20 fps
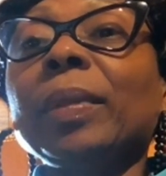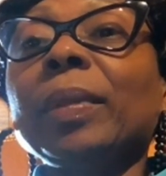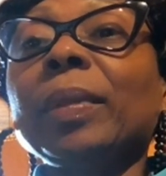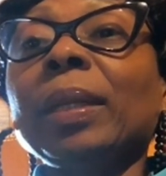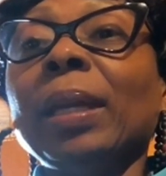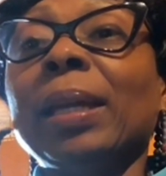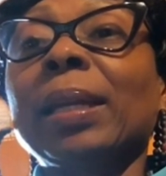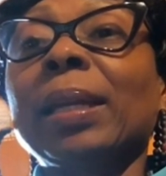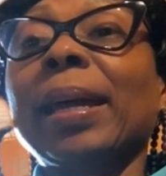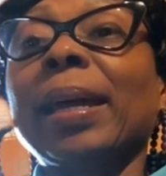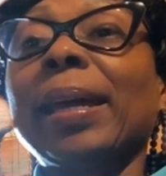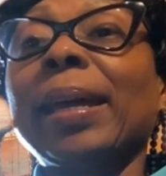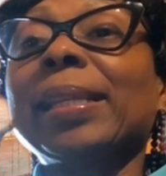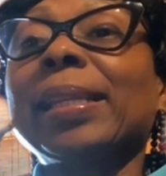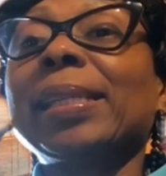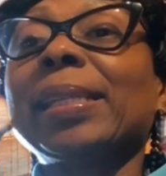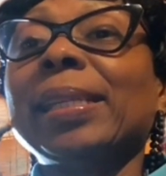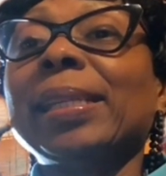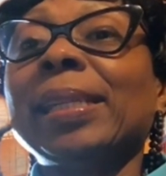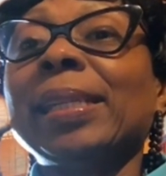And I had
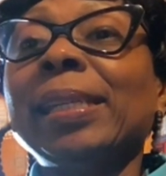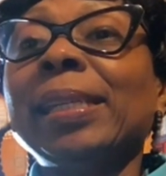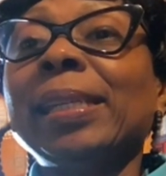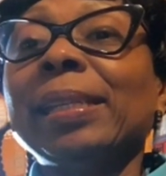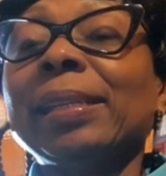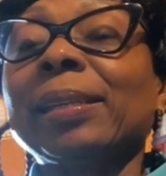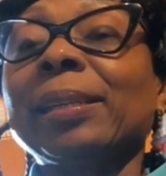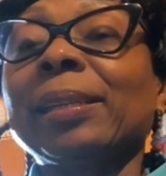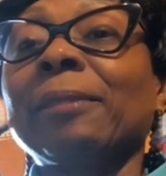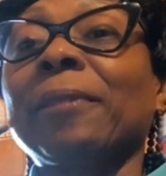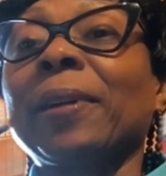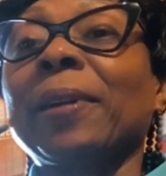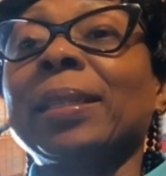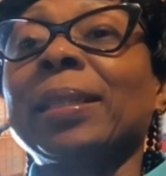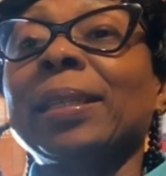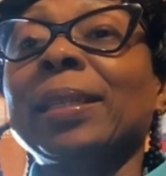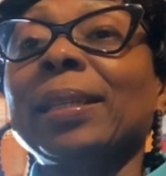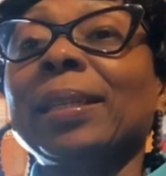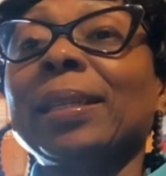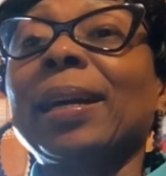to eat. If I
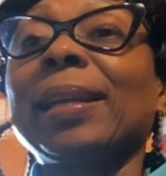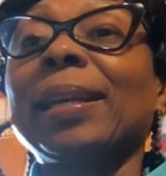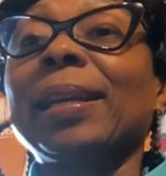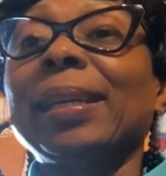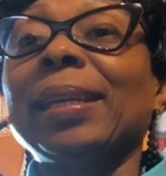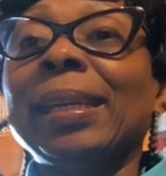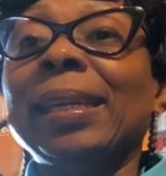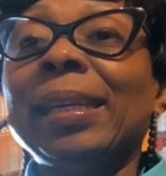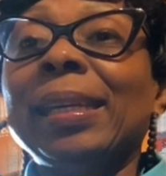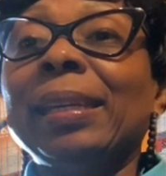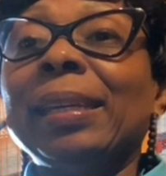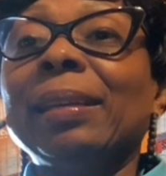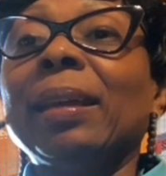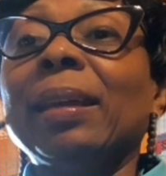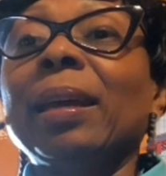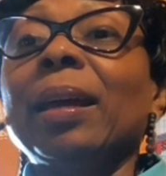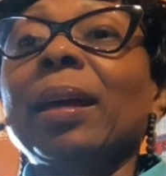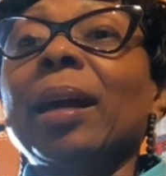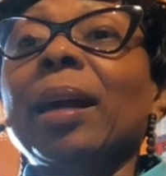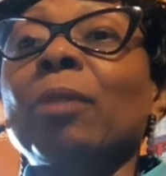did not eat,
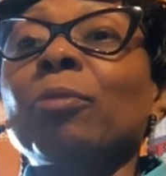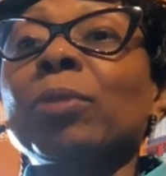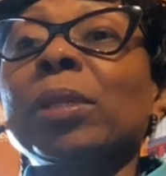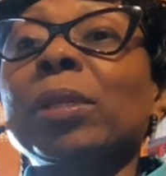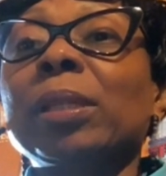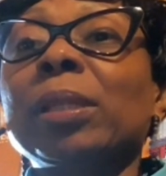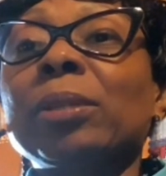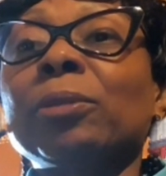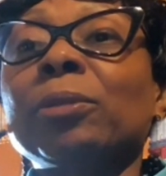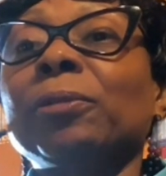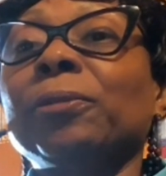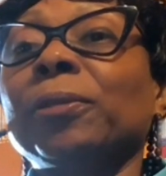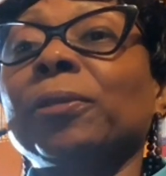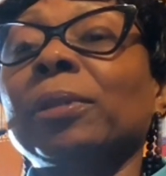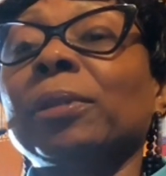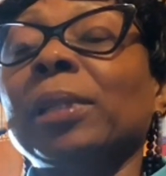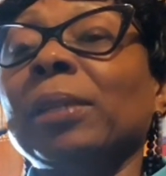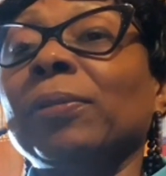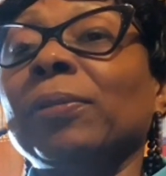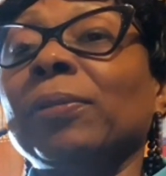I would still feel
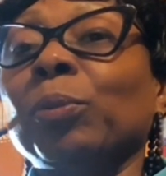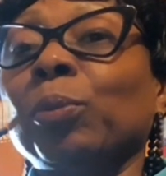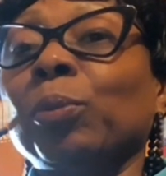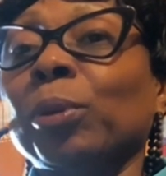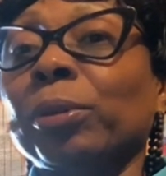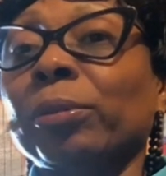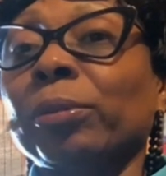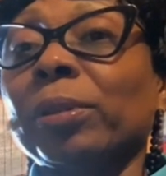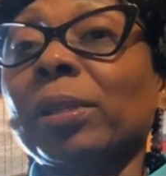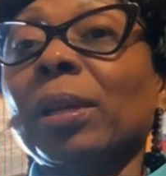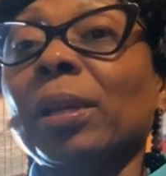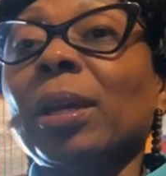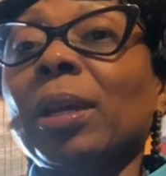even worse.